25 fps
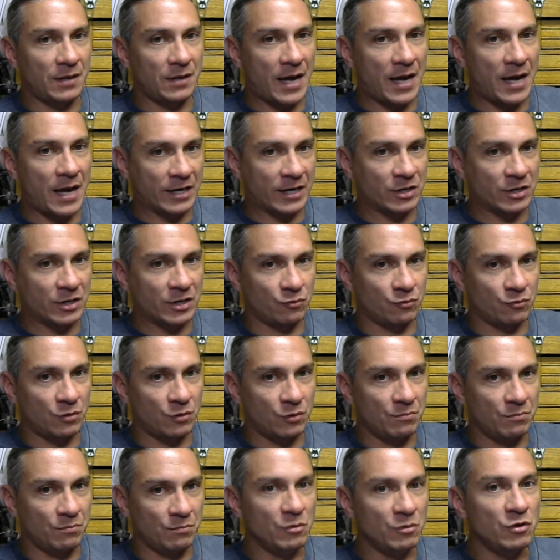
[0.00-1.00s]

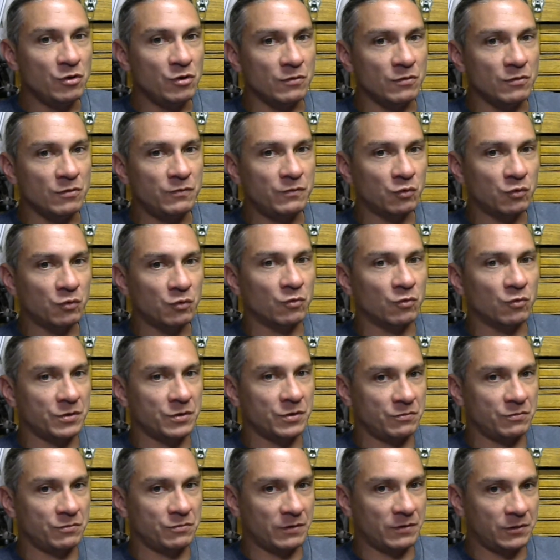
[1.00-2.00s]
actual move
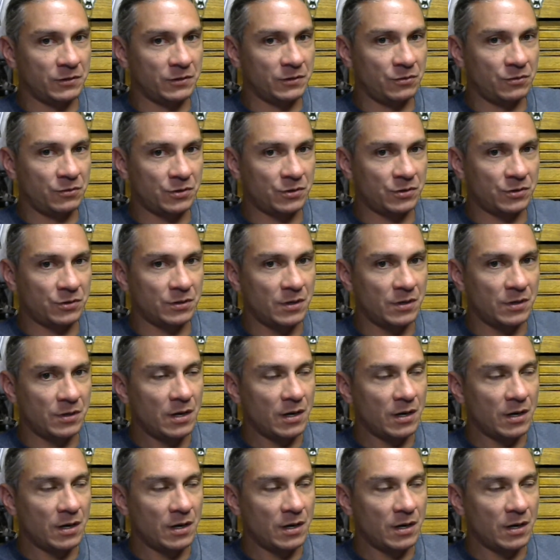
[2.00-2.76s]
towards revolution